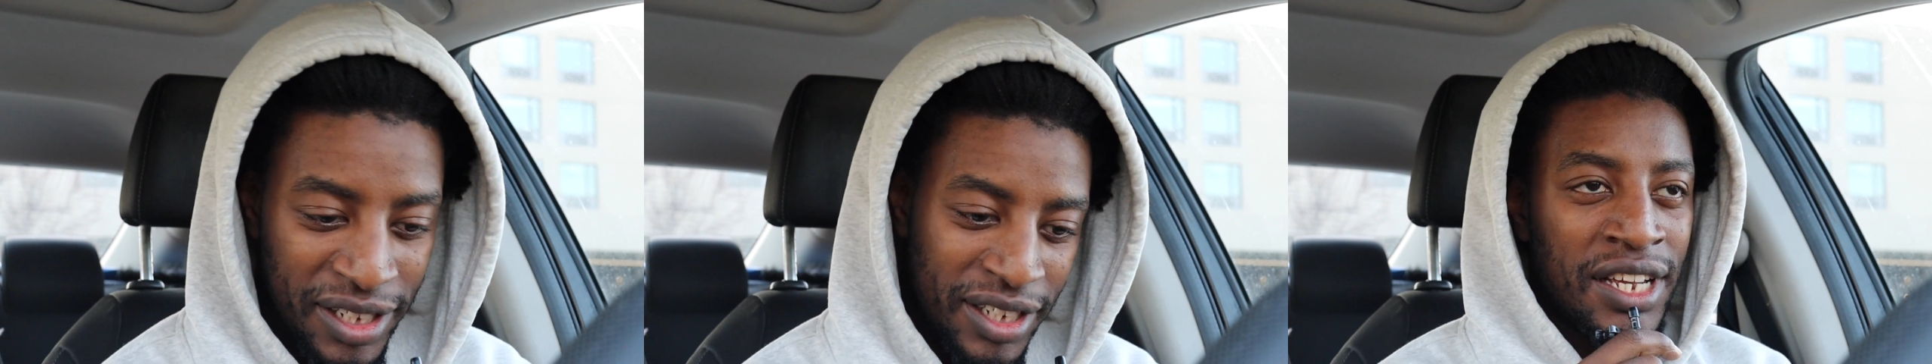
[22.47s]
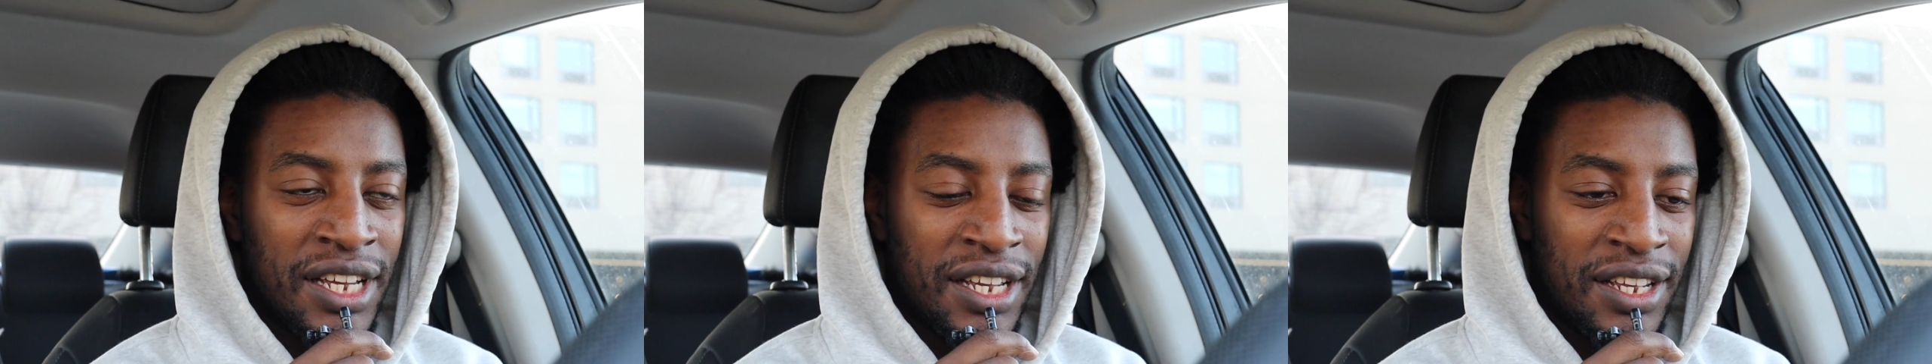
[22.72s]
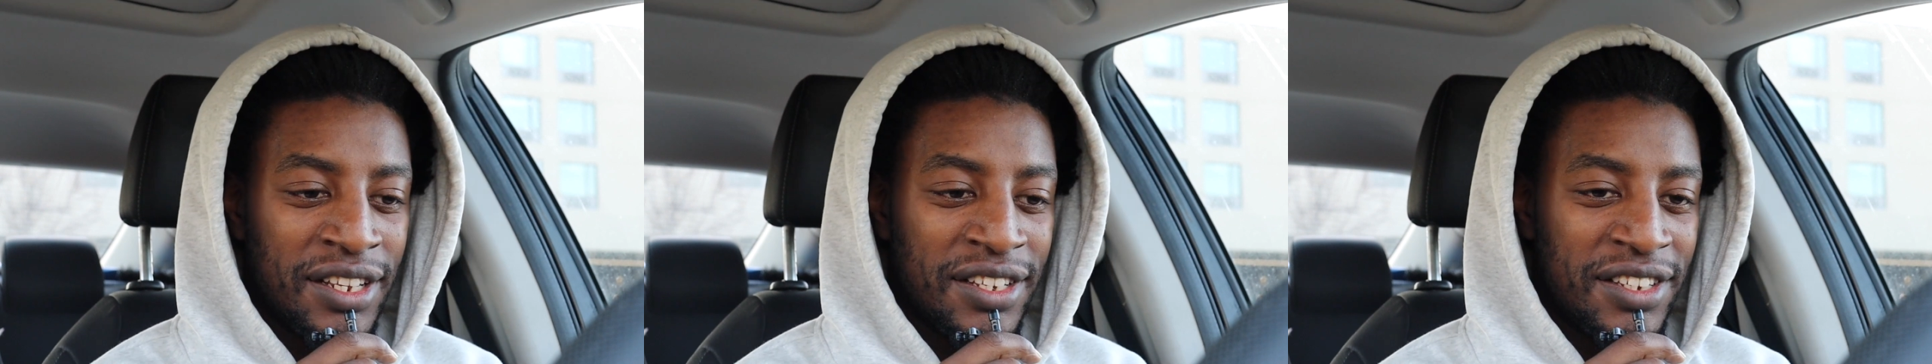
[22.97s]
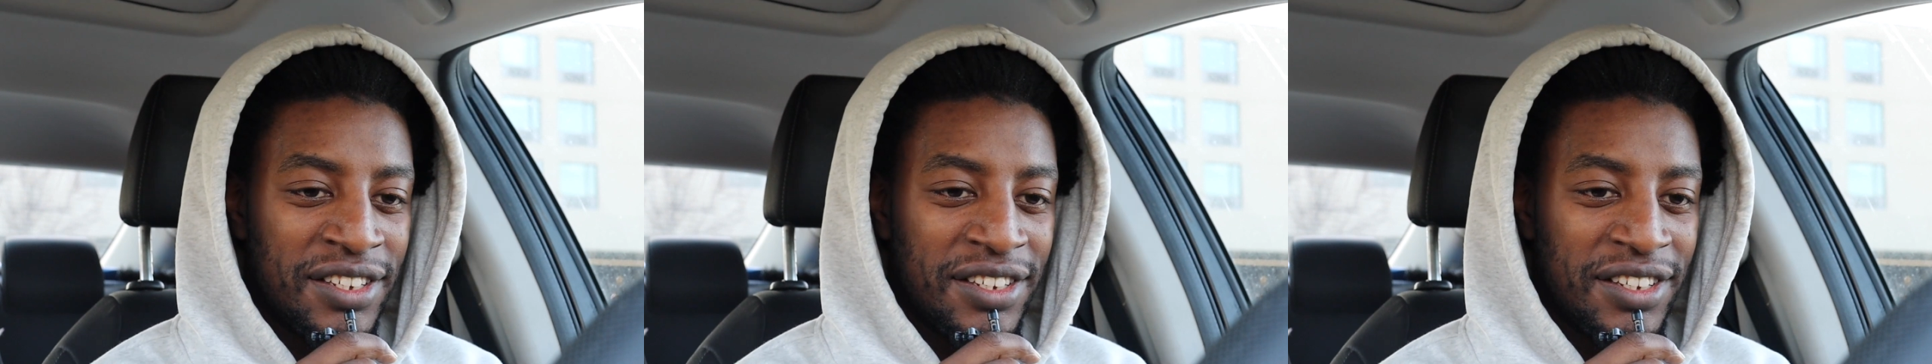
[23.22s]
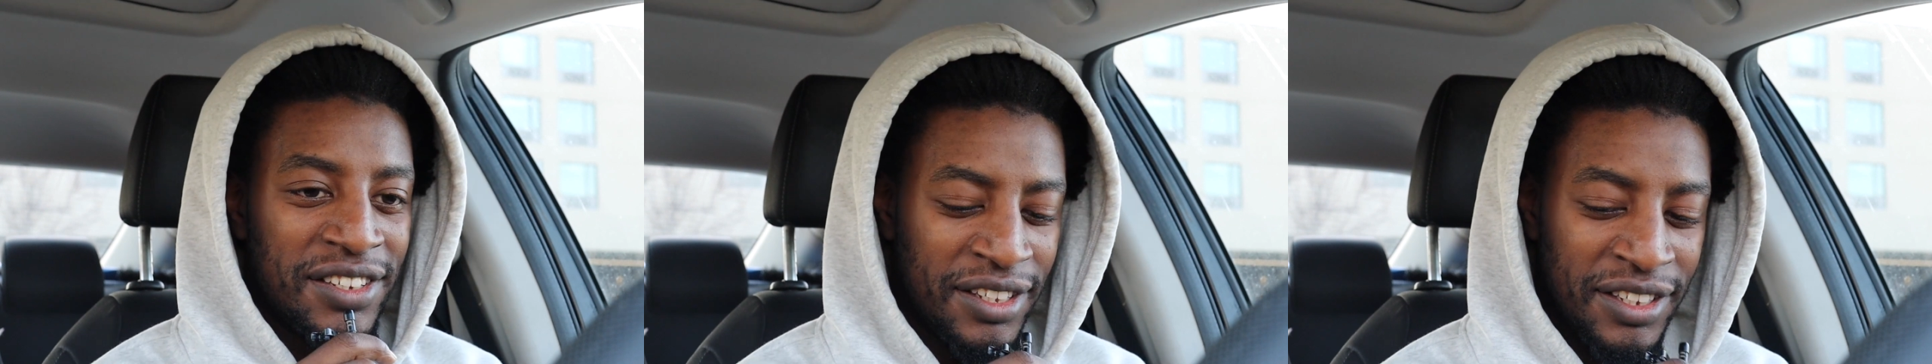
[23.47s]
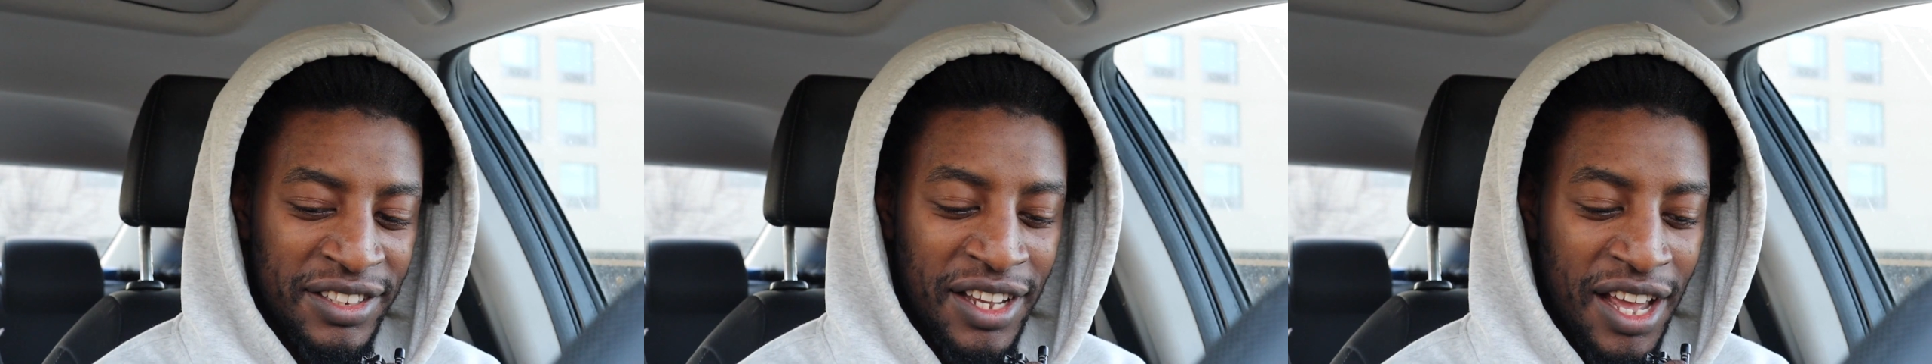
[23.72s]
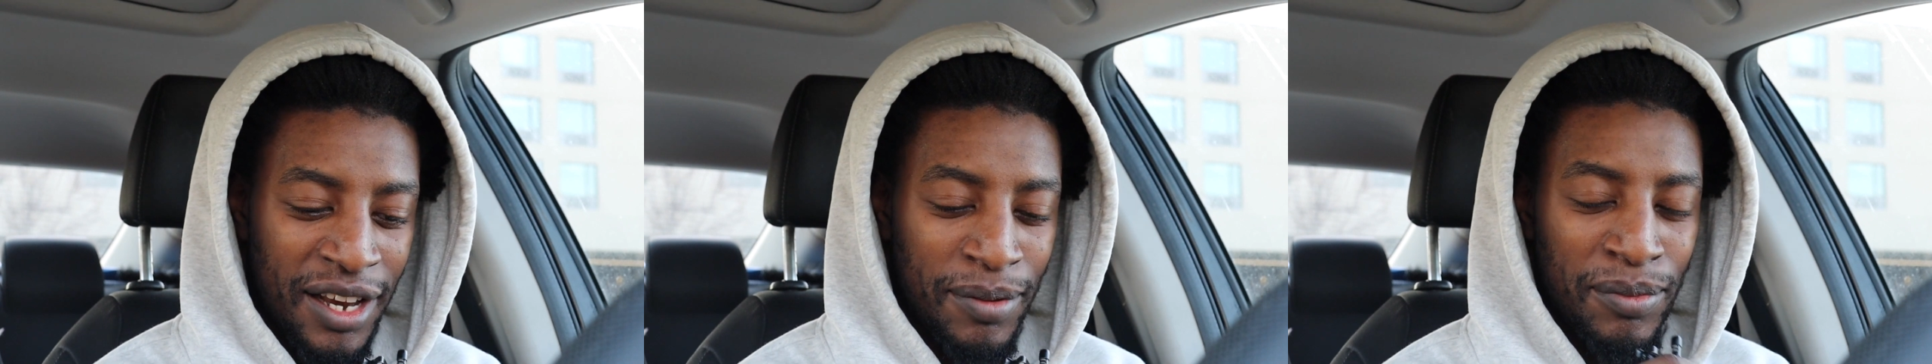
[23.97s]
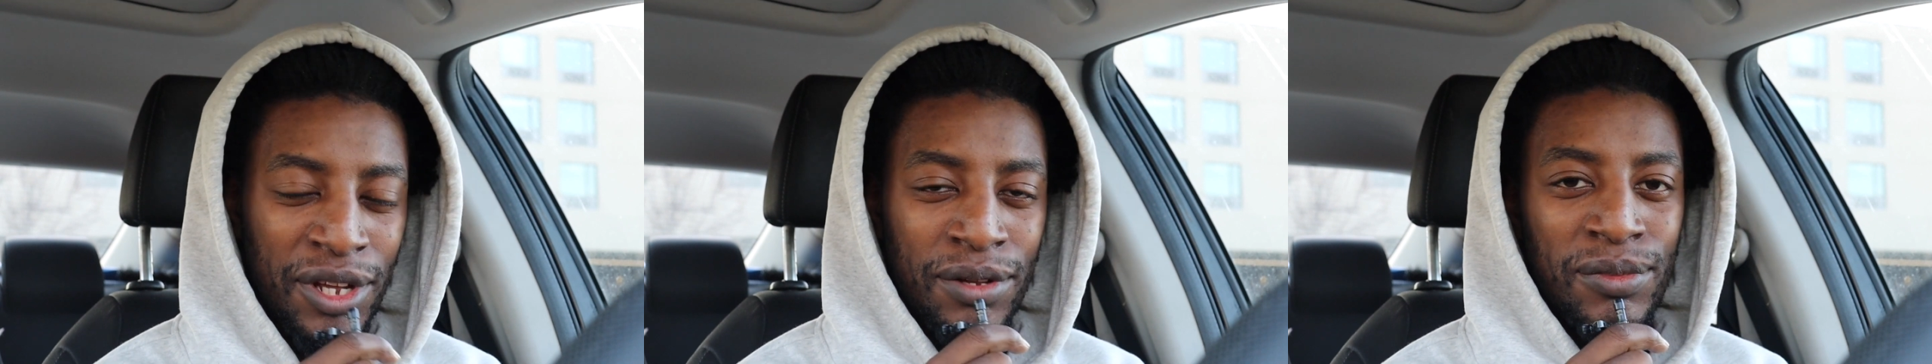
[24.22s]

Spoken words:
And this kind of made